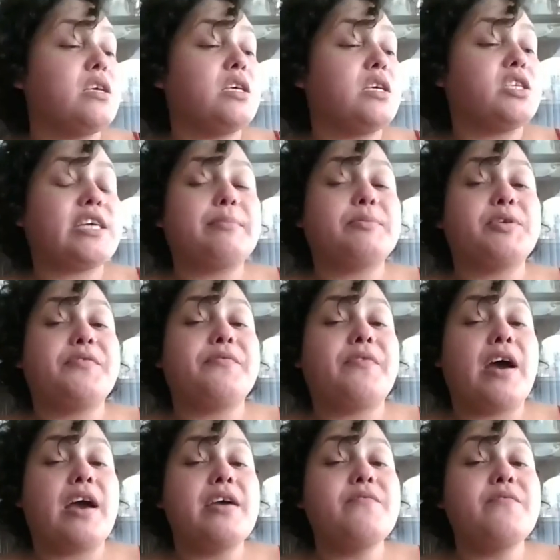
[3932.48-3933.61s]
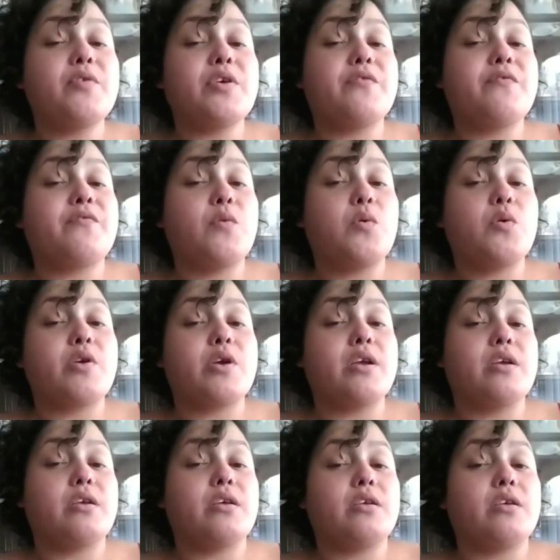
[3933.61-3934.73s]
chapter five or four.
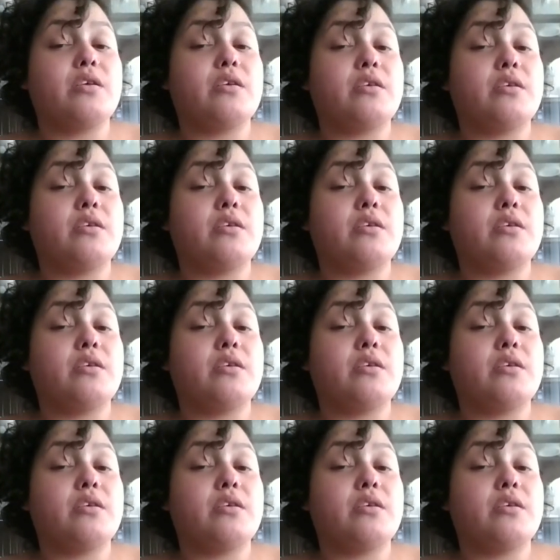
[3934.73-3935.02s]
No,